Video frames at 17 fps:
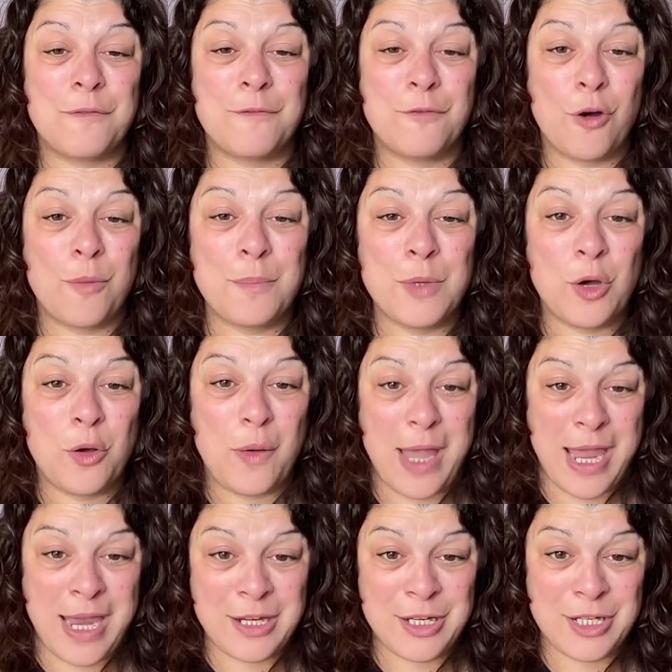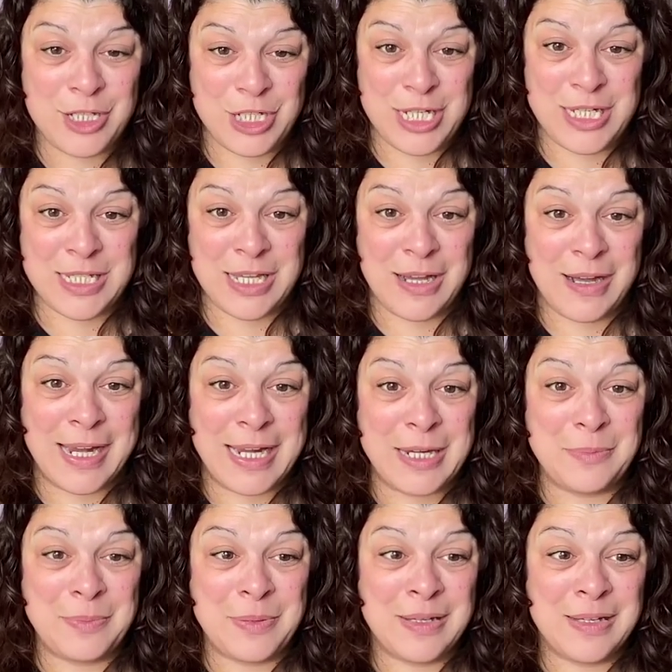from your energy
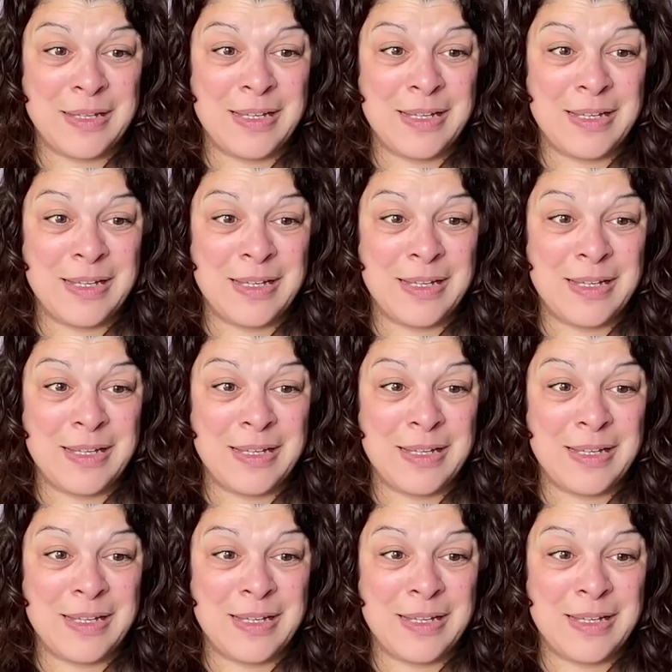type